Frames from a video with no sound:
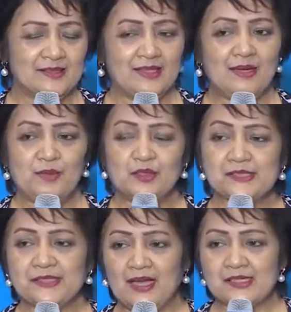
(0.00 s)
Immune
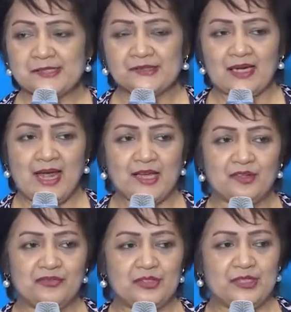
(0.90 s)
cells, the like
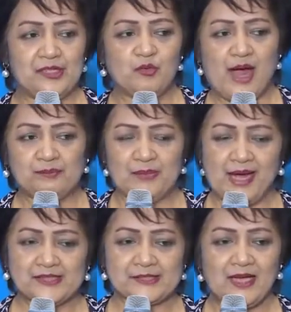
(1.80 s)
of your white
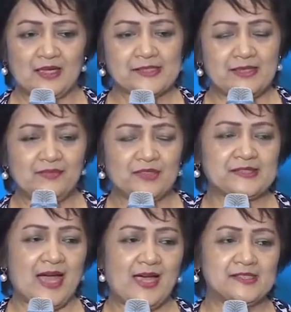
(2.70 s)
blood cells,
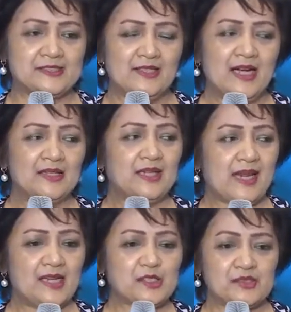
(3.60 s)
lymphocytes, the
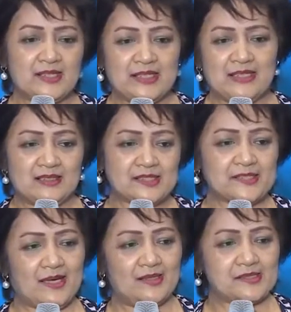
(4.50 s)
natural killer
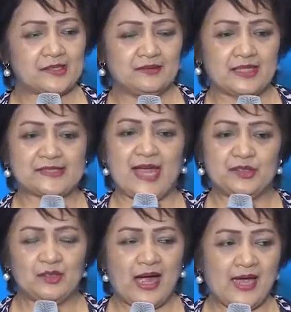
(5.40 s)
cells, the
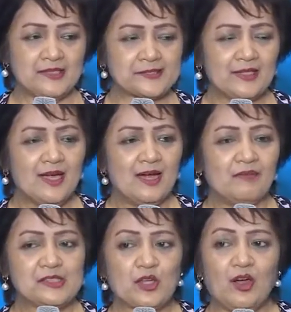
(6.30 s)
cytokines,
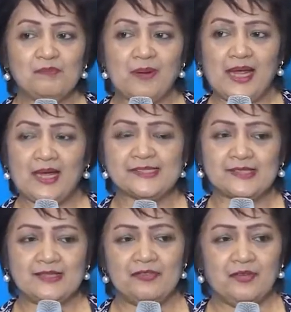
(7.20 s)
which all play a
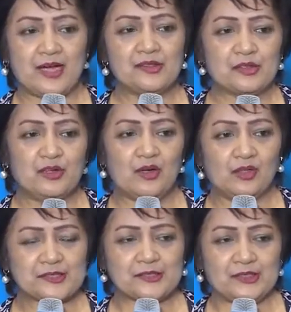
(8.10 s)
significant role
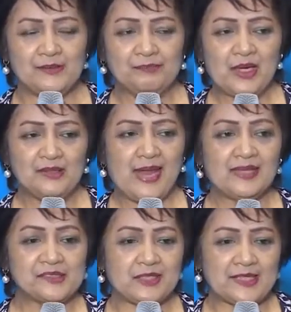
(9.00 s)
also,
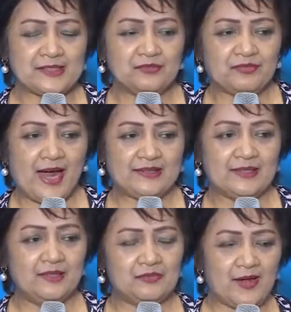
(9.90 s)
not just in
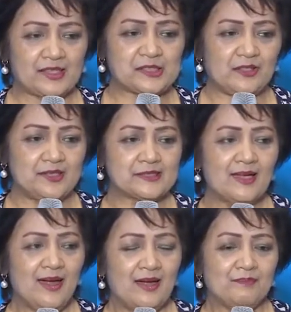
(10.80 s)
fighting infections,
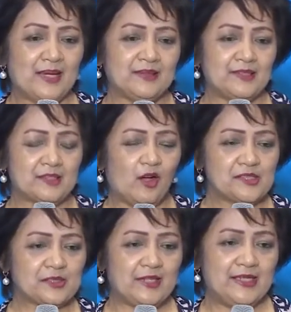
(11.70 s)
but is
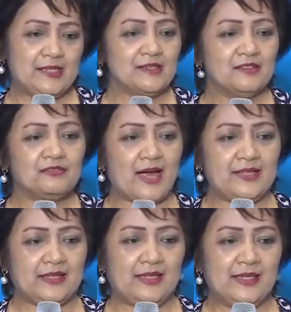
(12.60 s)
also in
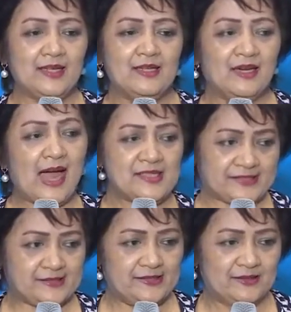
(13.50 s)
fighting
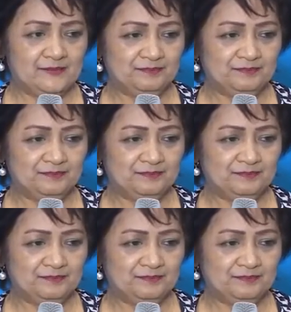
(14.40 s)
cancer.